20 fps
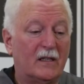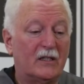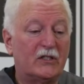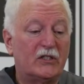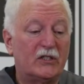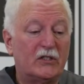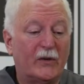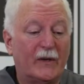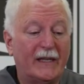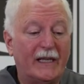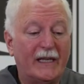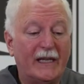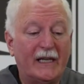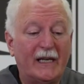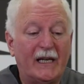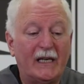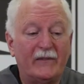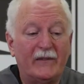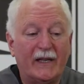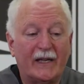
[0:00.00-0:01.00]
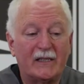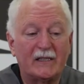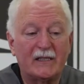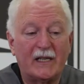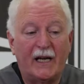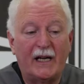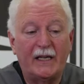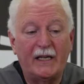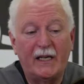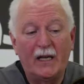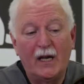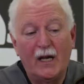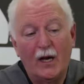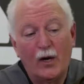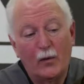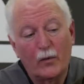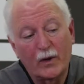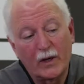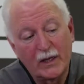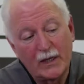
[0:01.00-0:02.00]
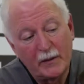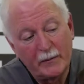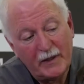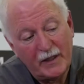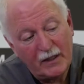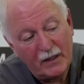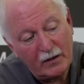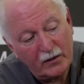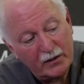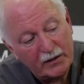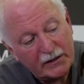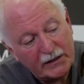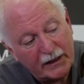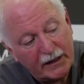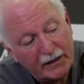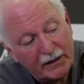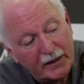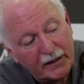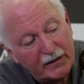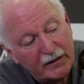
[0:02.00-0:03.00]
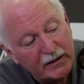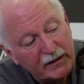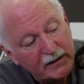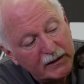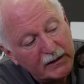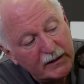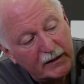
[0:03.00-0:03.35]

showing any kind of anxiety, we're going to be noticing that this